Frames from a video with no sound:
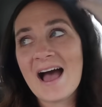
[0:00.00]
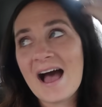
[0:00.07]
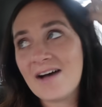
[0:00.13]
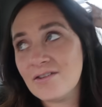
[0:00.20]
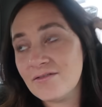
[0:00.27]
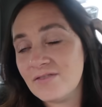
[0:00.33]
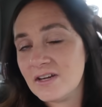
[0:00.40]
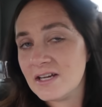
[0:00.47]
have
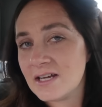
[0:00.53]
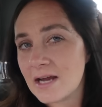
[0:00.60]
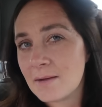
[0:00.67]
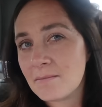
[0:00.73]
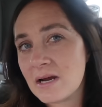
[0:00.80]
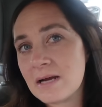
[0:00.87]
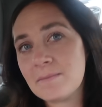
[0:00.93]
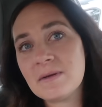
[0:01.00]
a feeling I
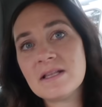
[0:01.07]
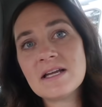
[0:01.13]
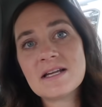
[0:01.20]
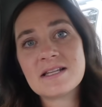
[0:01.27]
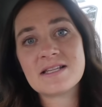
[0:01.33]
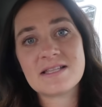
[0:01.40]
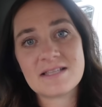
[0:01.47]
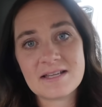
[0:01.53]
might be
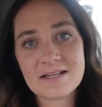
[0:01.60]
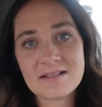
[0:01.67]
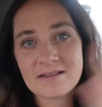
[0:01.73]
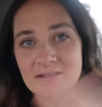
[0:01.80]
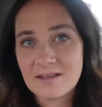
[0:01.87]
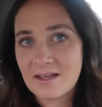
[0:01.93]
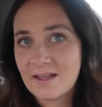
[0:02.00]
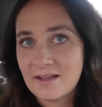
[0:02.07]
like six
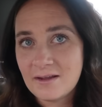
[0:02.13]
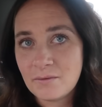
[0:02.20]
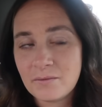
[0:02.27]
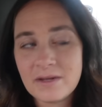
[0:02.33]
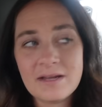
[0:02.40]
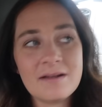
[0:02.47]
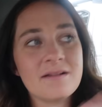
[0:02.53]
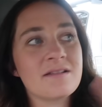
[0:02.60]
to eight
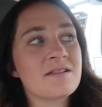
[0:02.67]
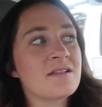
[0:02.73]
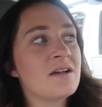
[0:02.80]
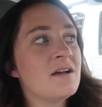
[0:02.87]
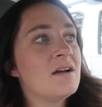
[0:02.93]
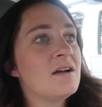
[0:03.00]
weeks